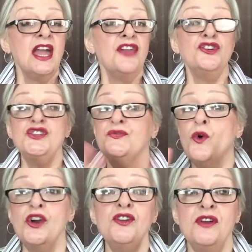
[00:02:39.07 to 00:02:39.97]
There's
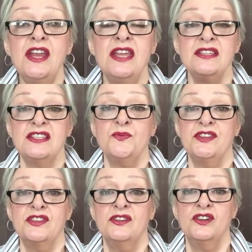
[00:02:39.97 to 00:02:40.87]
4 ingredients
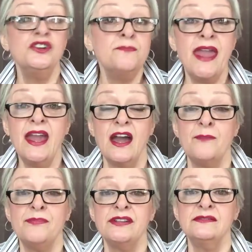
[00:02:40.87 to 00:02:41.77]
with good
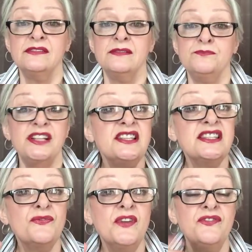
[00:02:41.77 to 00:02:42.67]
makeup, plus
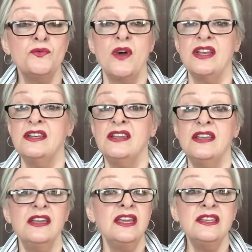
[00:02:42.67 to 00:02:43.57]
the 5th one
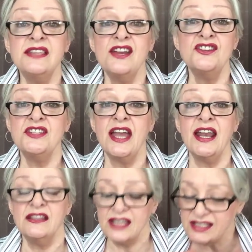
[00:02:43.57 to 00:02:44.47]
is
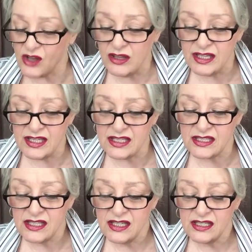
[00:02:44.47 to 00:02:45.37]
hairstyling. That's all it
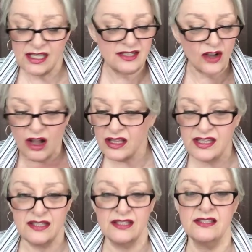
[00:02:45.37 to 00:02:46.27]
is. That's all it
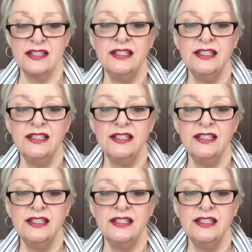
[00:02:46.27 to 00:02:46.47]
is.